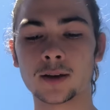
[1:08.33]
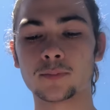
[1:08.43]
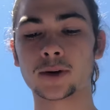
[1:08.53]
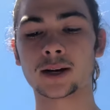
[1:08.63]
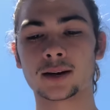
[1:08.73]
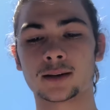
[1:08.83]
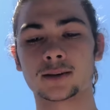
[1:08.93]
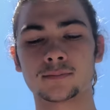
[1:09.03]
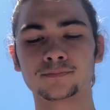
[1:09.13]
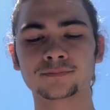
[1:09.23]
But
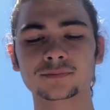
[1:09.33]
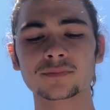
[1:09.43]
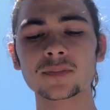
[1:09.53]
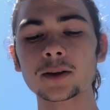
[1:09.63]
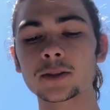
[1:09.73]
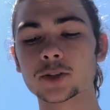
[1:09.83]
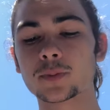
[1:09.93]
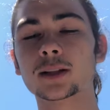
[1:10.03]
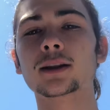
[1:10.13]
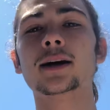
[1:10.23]
there's
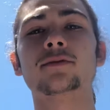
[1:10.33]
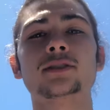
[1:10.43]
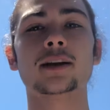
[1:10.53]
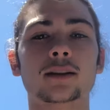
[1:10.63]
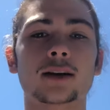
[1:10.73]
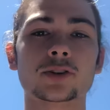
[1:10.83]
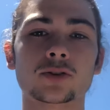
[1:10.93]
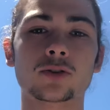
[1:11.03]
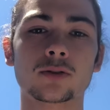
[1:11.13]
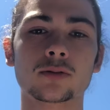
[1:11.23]
been a lot of
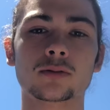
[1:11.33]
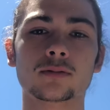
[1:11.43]
psychological